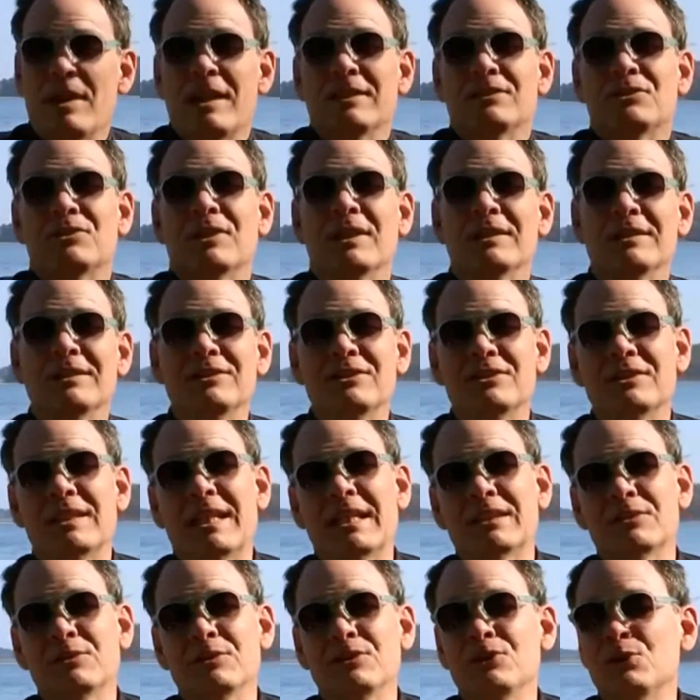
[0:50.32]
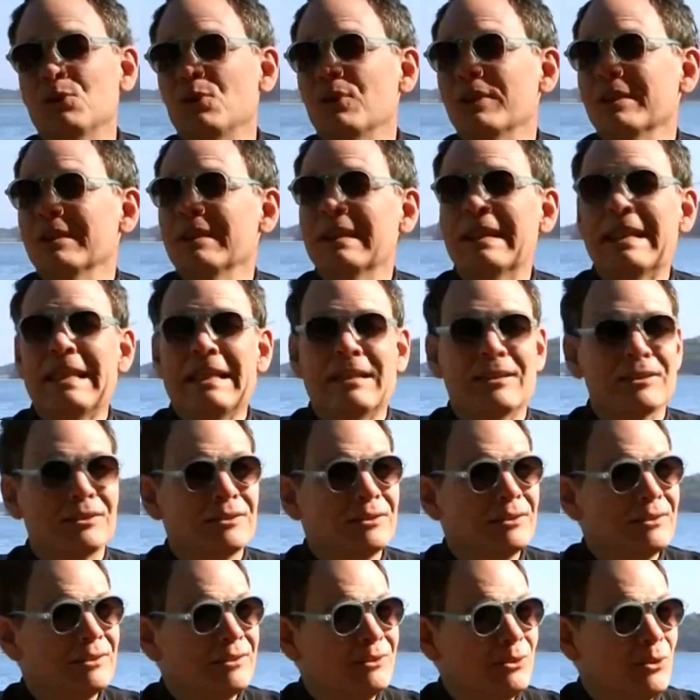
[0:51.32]
that's right. This is actually Jordan Lake
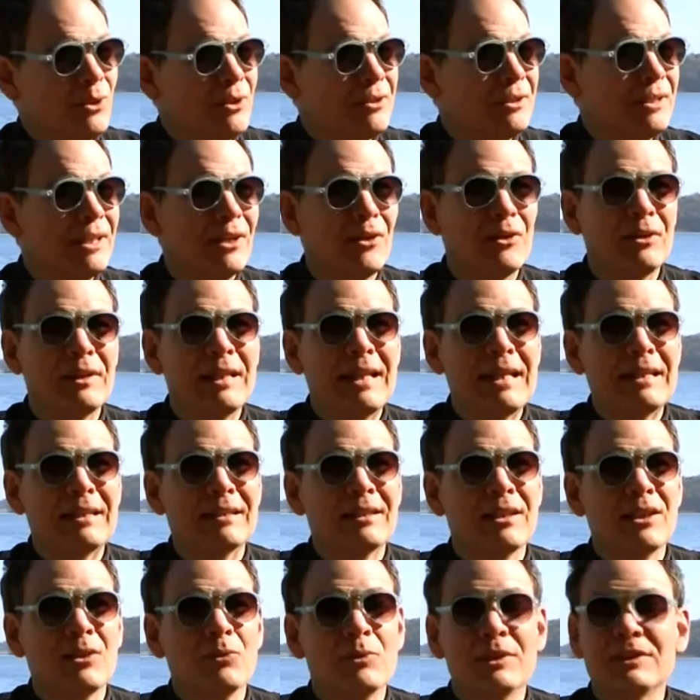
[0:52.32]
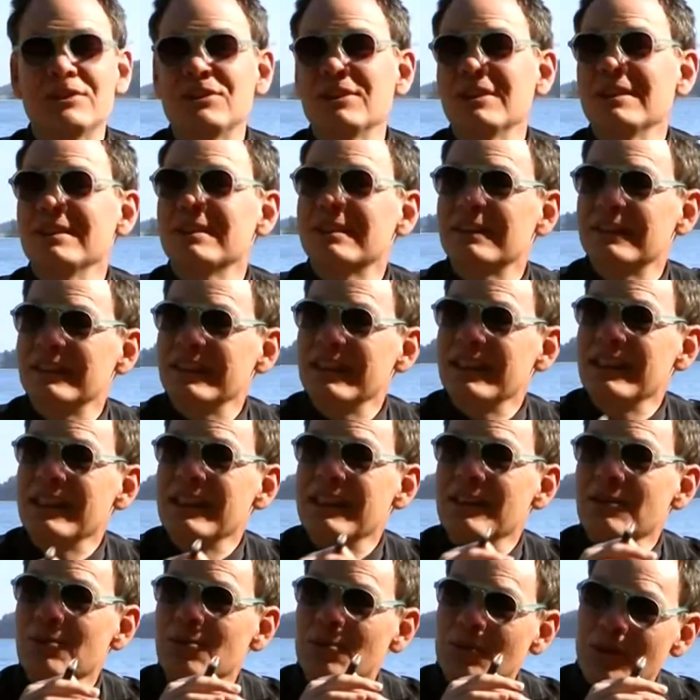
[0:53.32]
in North Carolina, which is
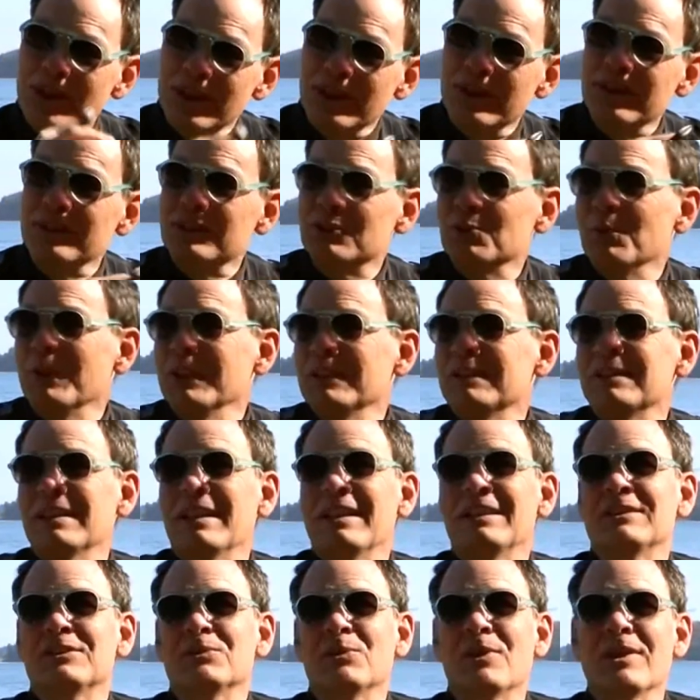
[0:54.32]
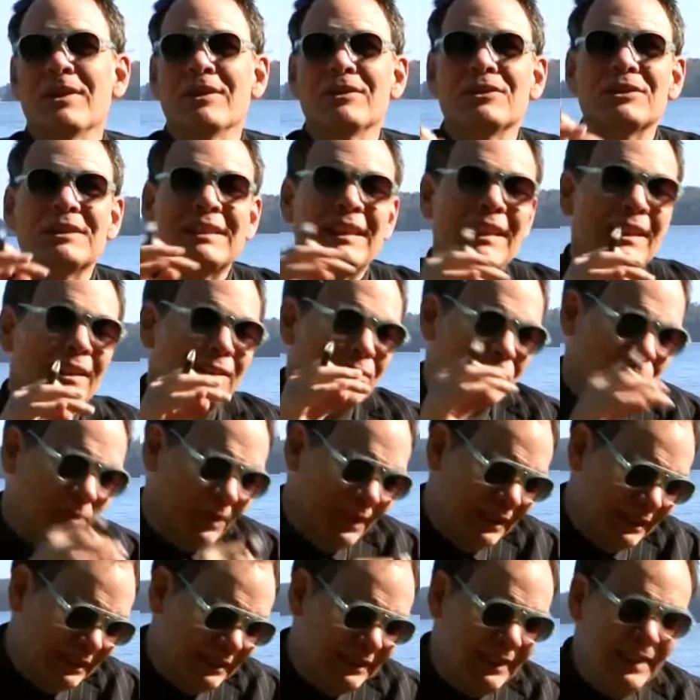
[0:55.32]
one of those swing states, one of those key
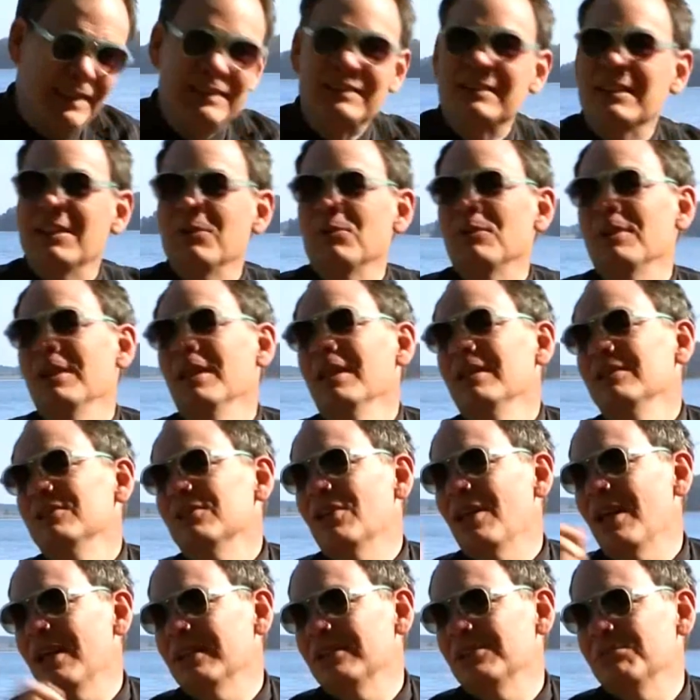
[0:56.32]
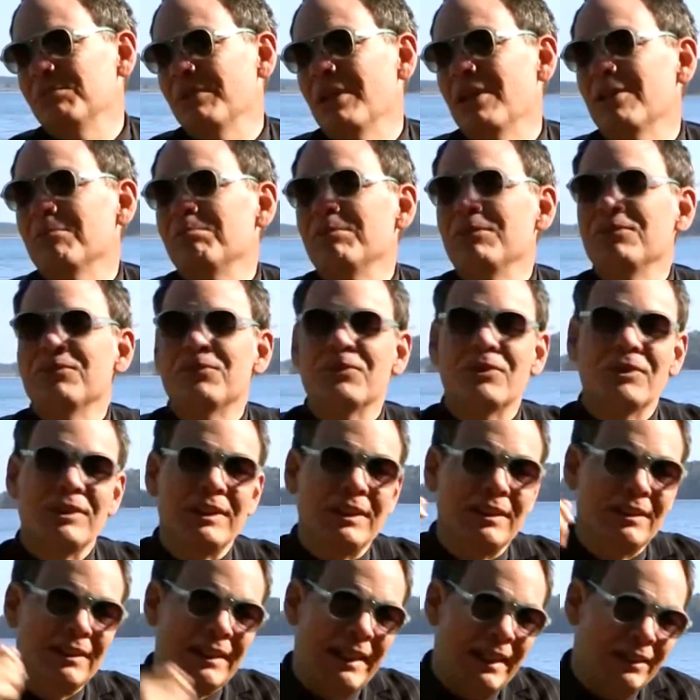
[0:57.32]
swing states that were talked about before
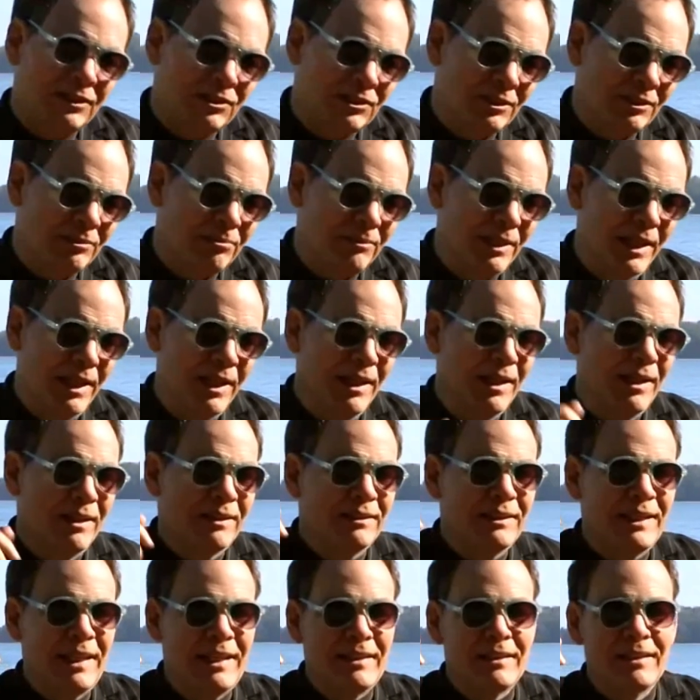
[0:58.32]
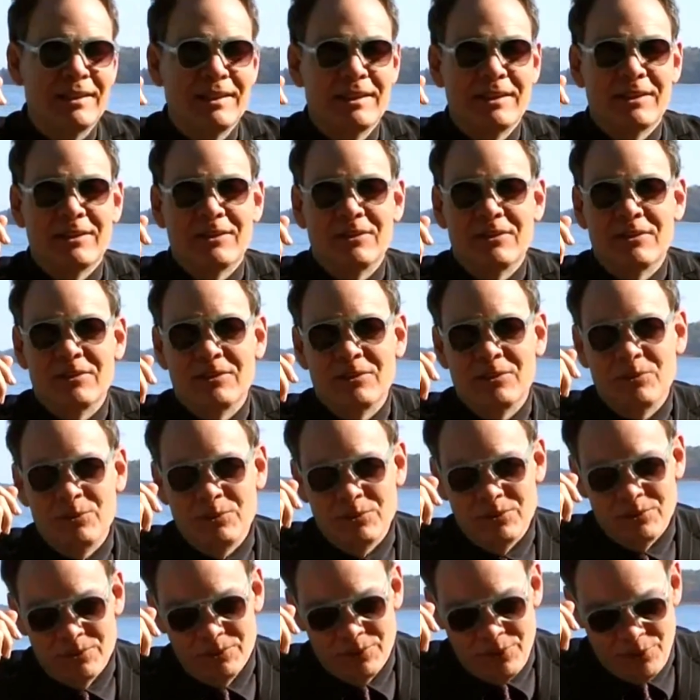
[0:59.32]
the election that
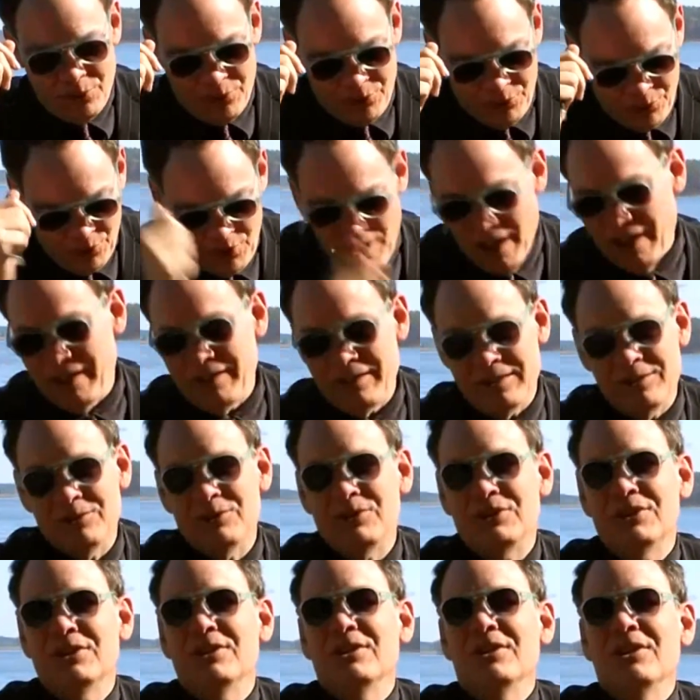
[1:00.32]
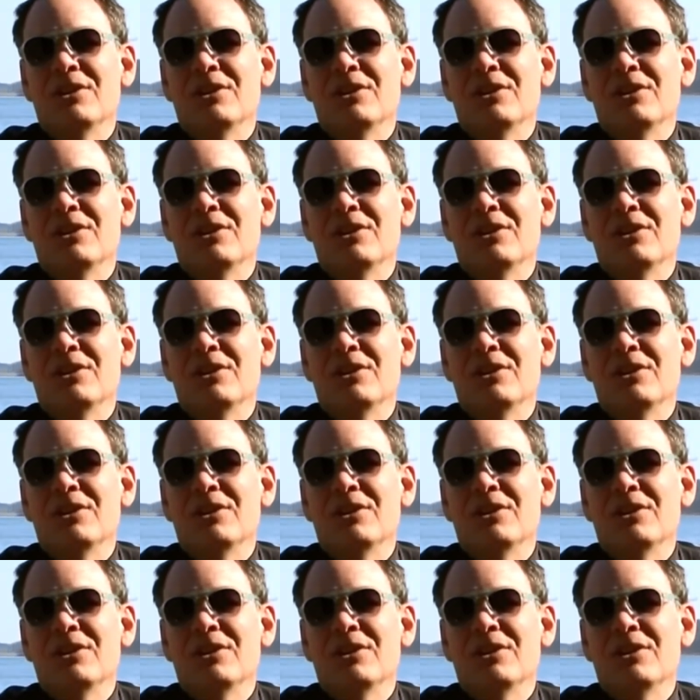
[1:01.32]
thought it was going to